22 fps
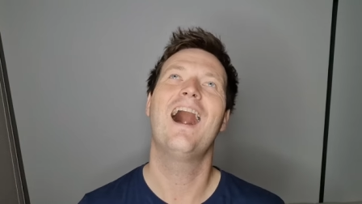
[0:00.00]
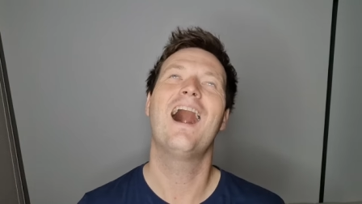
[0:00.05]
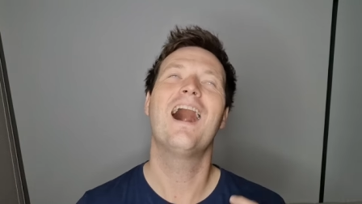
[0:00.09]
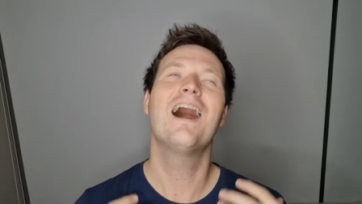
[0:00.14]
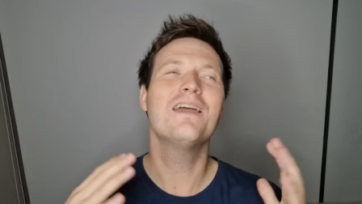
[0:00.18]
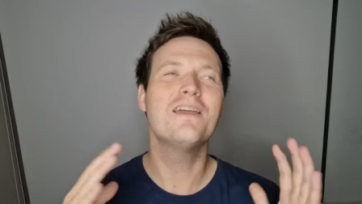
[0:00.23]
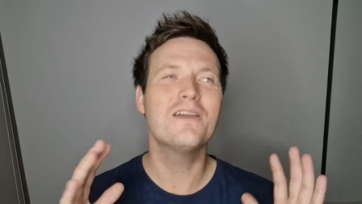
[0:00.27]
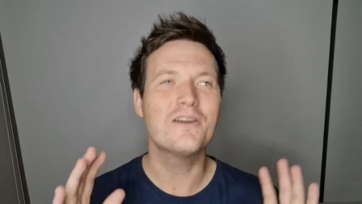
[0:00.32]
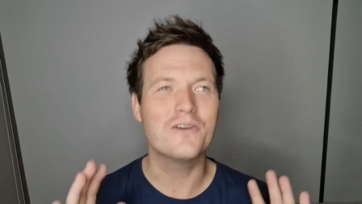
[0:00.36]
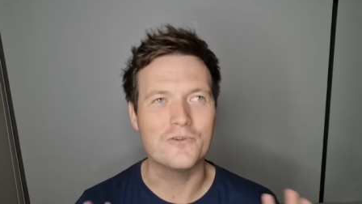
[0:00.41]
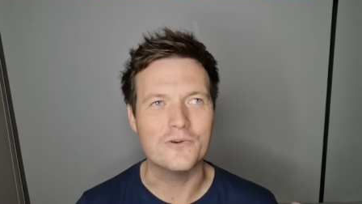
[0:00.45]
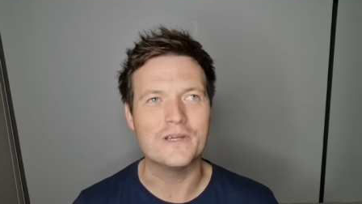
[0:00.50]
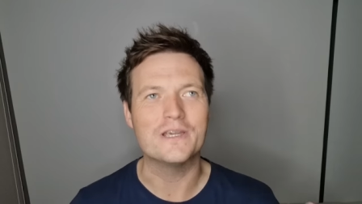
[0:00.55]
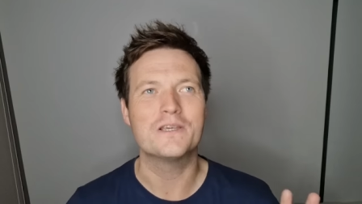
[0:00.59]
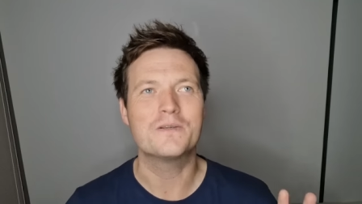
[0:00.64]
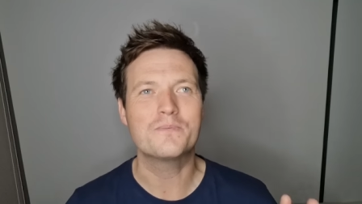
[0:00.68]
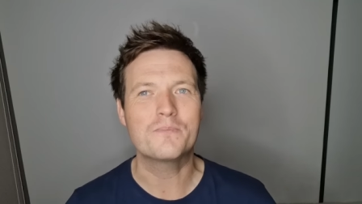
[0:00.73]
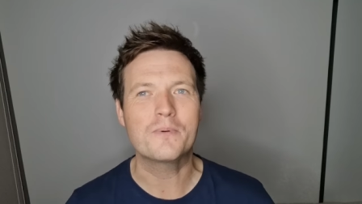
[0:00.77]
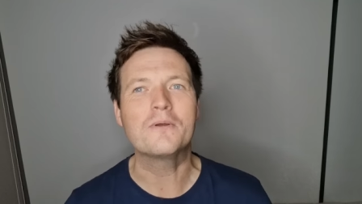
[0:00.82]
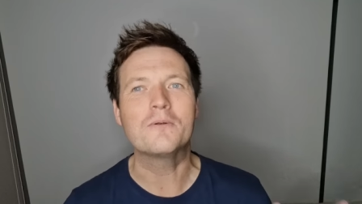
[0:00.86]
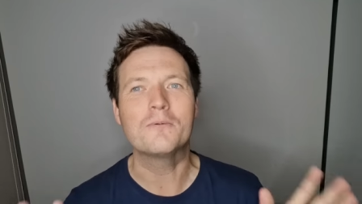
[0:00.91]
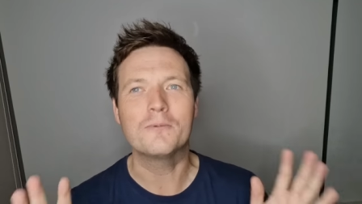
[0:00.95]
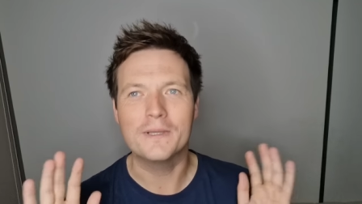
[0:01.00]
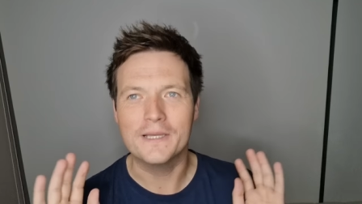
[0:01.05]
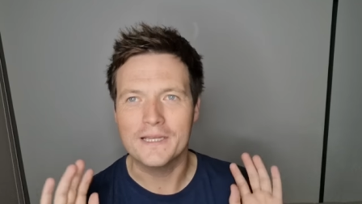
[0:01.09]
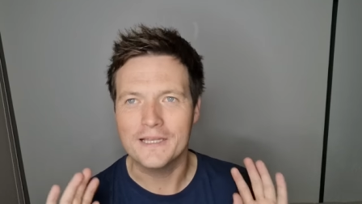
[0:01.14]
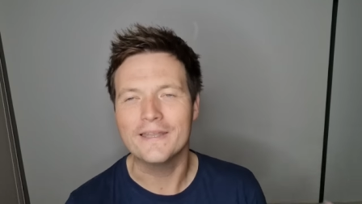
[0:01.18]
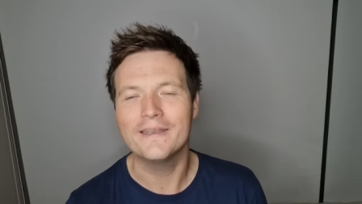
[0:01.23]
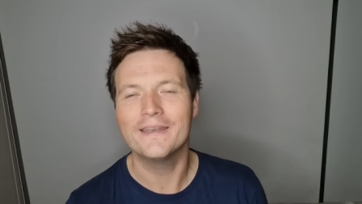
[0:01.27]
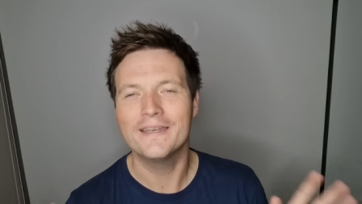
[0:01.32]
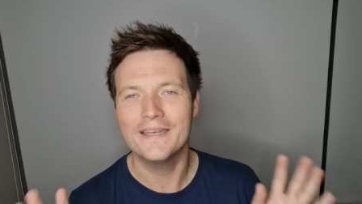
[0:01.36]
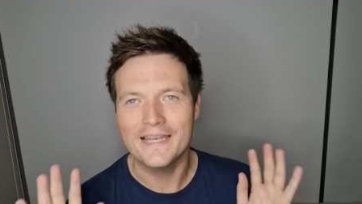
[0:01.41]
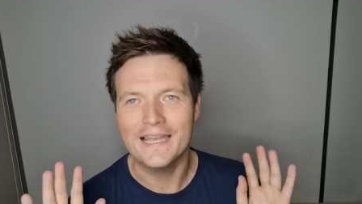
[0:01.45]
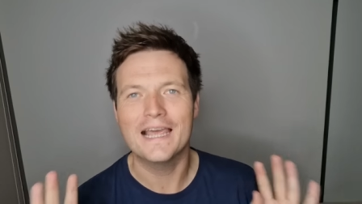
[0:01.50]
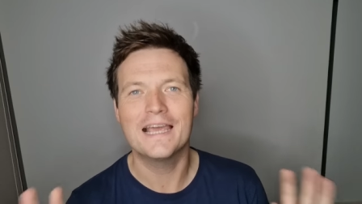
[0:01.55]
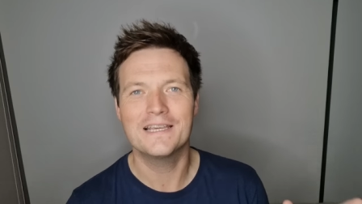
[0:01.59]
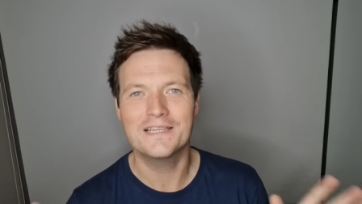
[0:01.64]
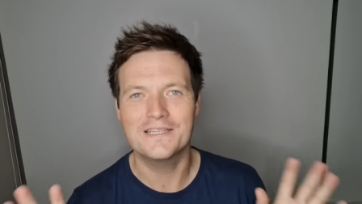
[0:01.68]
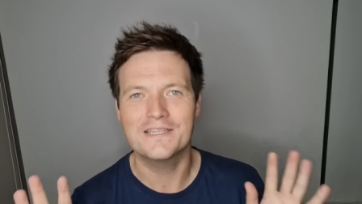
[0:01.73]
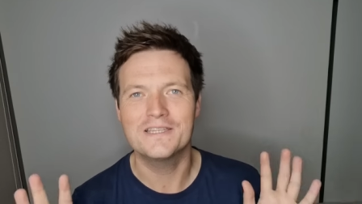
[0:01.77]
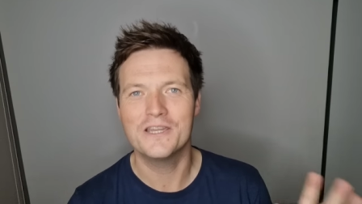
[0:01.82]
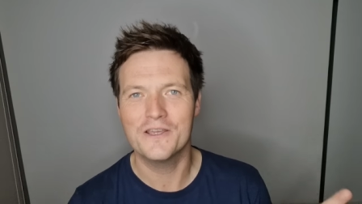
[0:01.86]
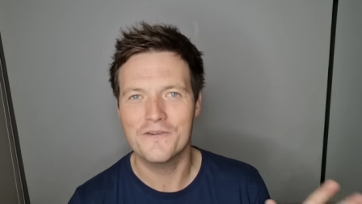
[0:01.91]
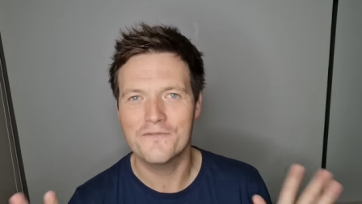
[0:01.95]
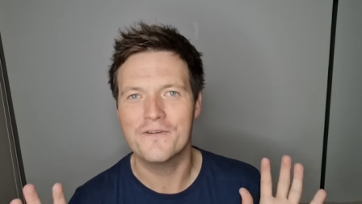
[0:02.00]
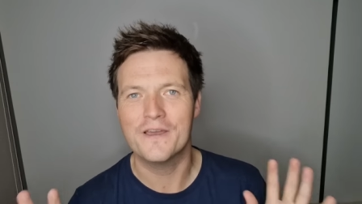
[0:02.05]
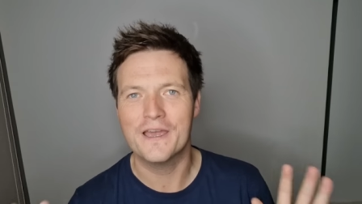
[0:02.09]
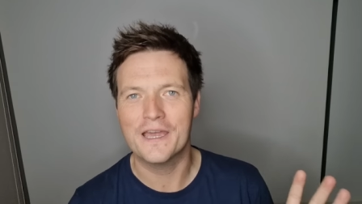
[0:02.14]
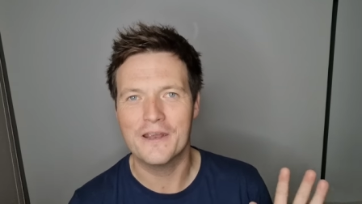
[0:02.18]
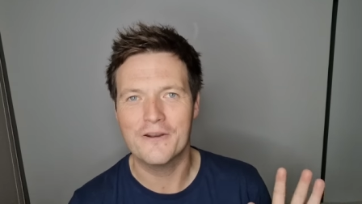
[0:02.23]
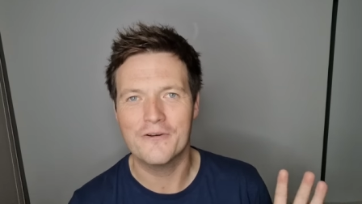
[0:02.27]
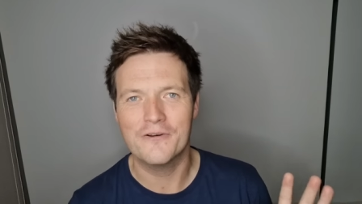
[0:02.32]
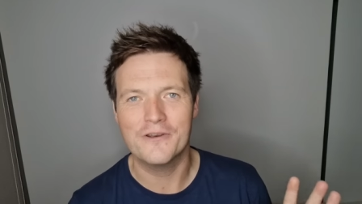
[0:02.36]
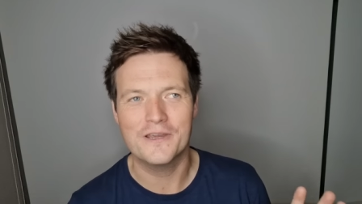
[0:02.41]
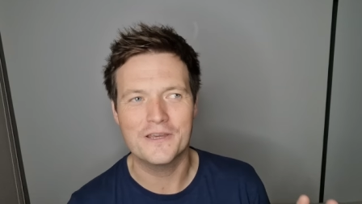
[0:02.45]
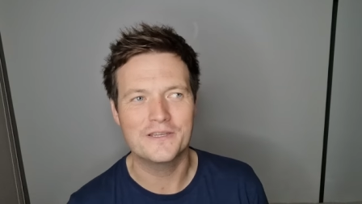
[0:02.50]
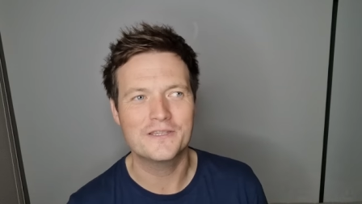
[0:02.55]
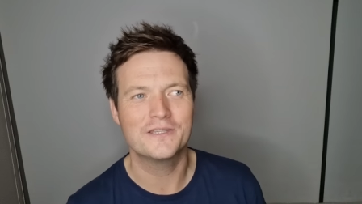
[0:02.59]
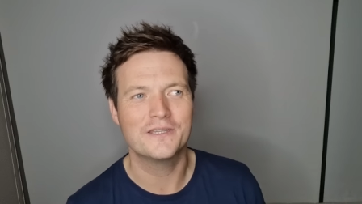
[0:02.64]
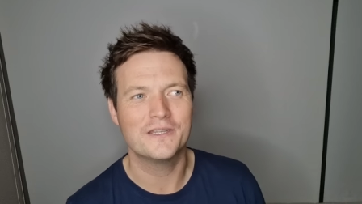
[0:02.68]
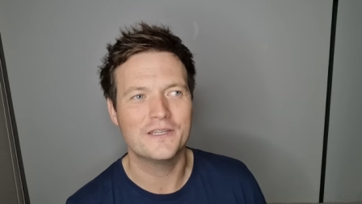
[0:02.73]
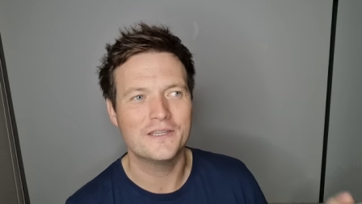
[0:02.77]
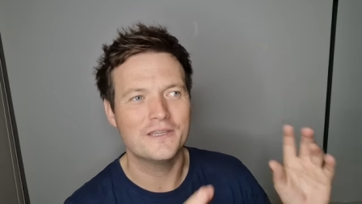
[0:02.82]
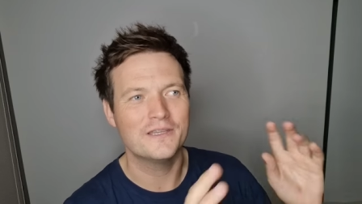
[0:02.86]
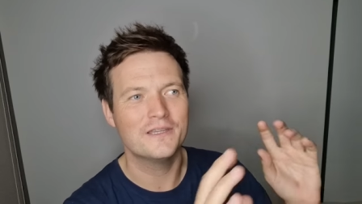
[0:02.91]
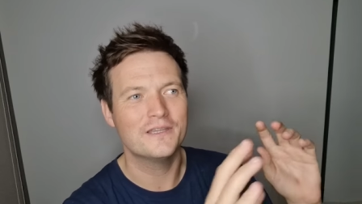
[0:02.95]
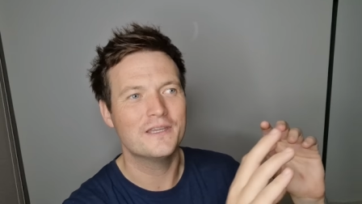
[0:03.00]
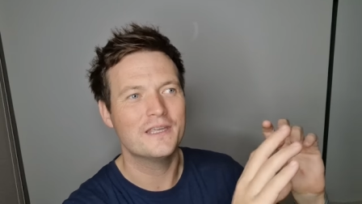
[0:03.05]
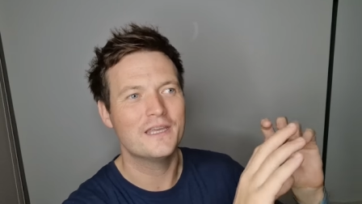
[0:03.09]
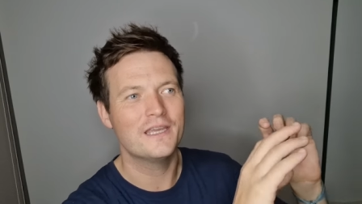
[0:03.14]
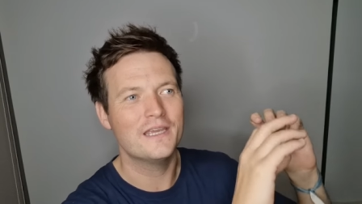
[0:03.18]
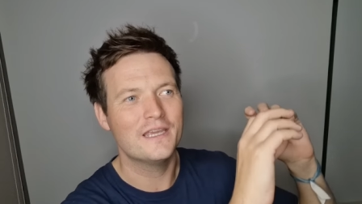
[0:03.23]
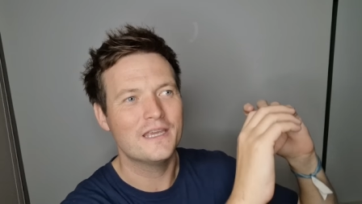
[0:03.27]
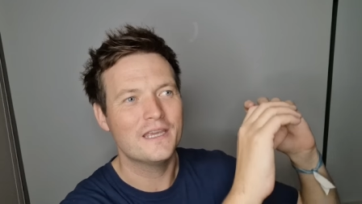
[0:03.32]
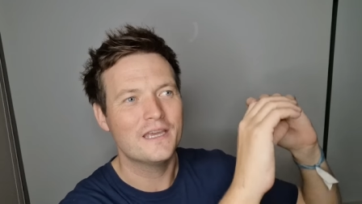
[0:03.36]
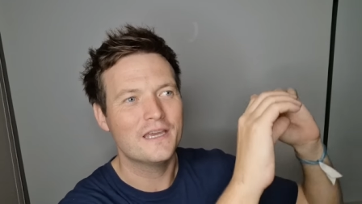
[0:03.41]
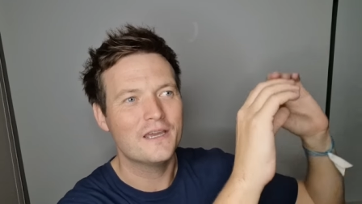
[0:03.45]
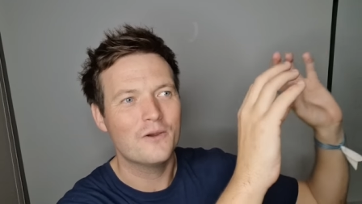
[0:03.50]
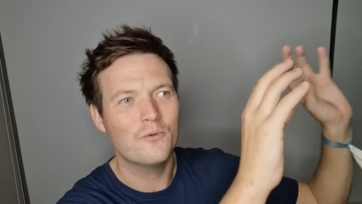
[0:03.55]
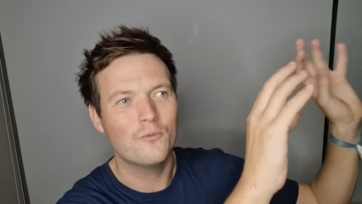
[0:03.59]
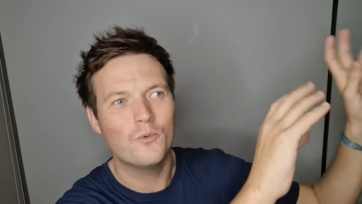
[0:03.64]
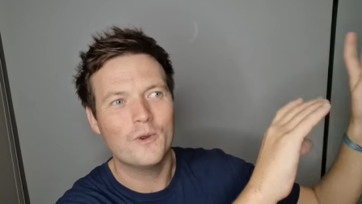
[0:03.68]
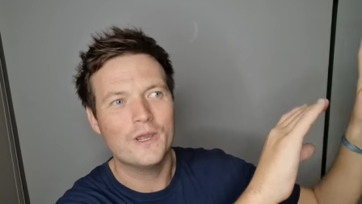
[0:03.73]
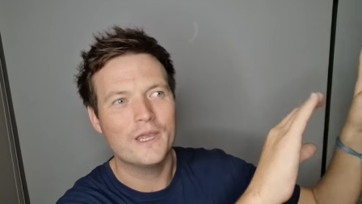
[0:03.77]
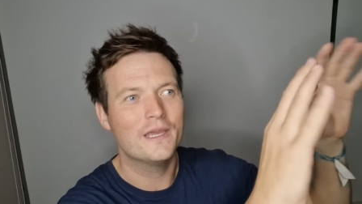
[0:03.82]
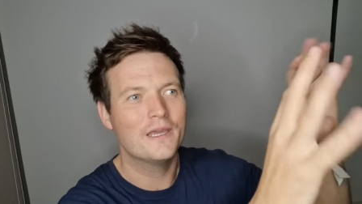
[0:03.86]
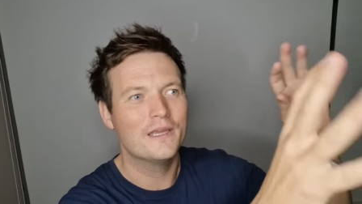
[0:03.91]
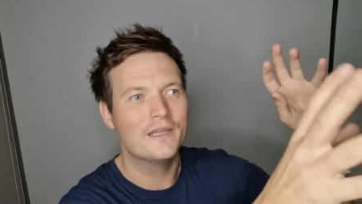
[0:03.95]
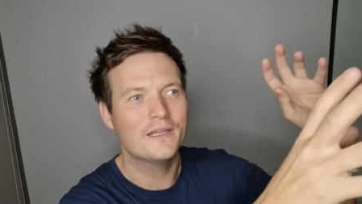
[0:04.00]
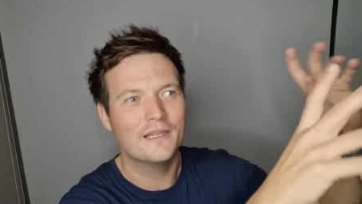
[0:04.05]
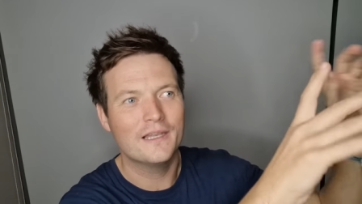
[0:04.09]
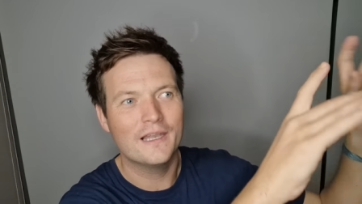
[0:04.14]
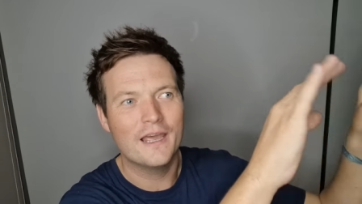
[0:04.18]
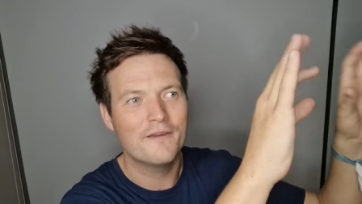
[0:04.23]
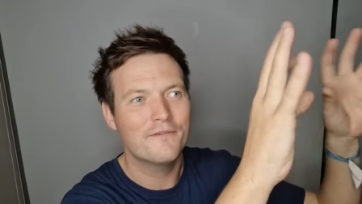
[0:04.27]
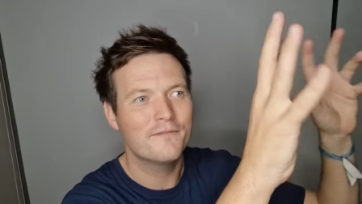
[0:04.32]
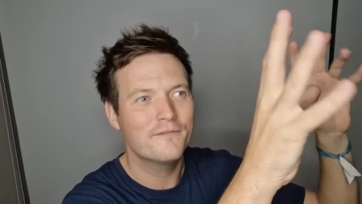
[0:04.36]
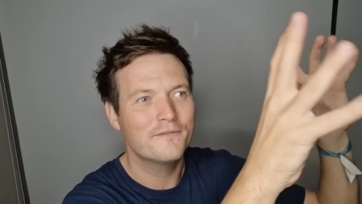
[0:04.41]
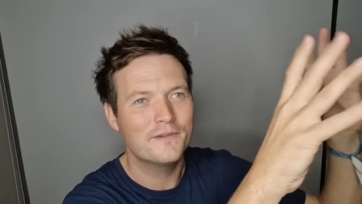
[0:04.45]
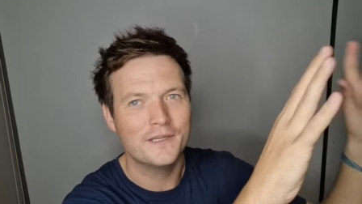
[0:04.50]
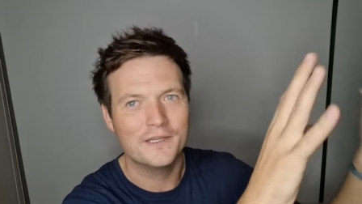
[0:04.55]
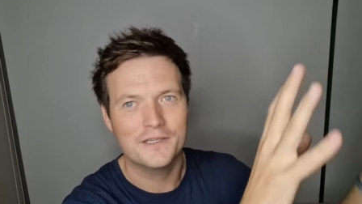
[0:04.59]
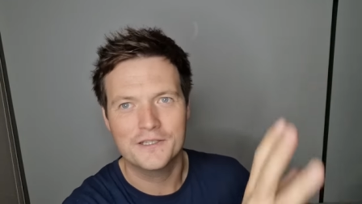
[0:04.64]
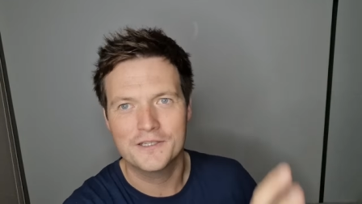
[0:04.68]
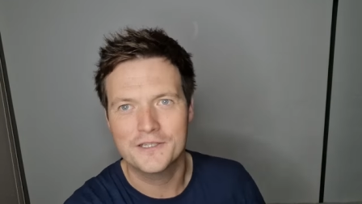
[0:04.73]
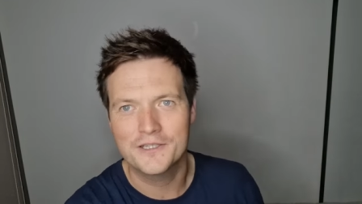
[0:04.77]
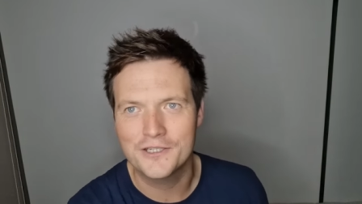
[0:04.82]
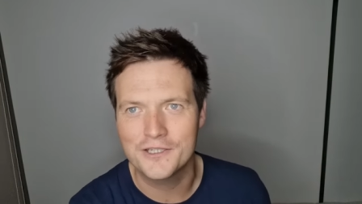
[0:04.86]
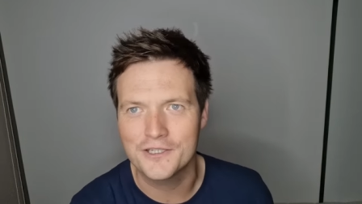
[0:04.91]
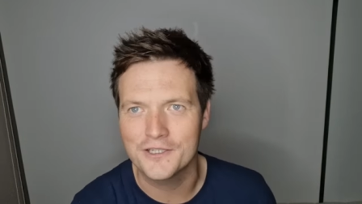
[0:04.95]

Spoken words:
I agree. It's probably less nefarious than the weird leftish